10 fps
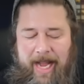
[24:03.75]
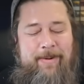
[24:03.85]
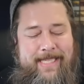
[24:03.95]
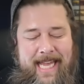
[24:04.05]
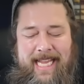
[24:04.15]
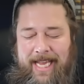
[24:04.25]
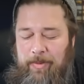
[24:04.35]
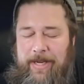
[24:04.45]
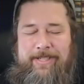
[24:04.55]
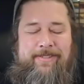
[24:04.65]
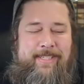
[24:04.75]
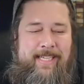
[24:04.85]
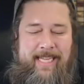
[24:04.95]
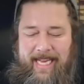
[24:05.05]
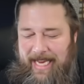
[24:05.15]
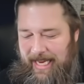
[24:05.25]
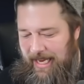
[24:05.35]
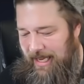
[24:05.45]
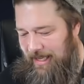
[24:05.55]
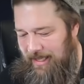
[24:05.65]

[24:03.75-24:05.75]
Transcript: I was thinking, once you see the